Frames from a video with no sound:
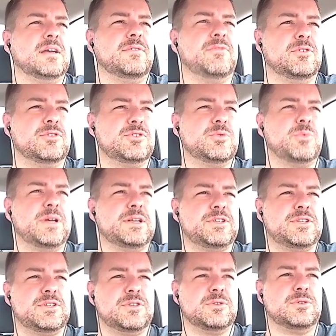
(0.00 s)
if you
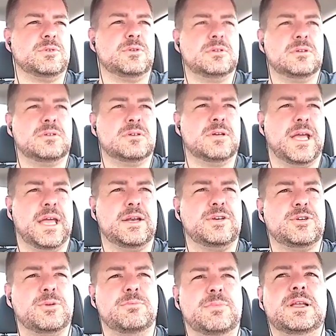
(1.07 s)
switch to
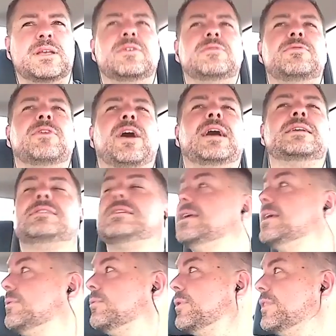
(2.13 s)
intermittent
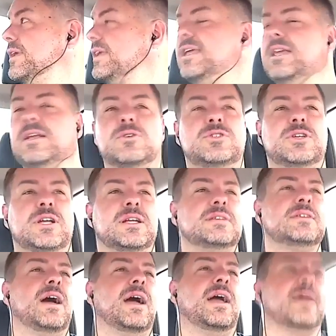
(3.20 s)
fasting with a
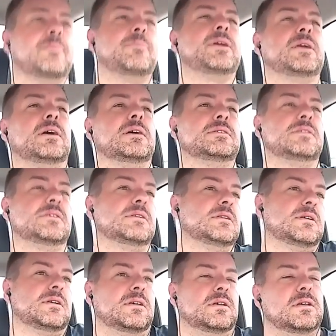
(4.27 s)
ketogenic diet, because
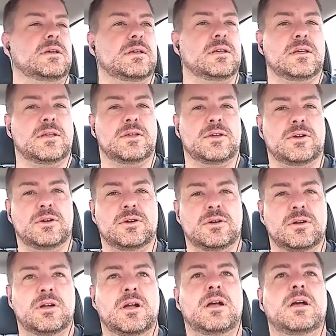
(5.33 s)

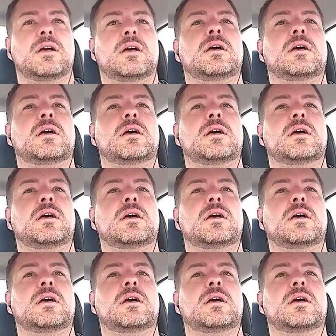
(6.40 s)
you're,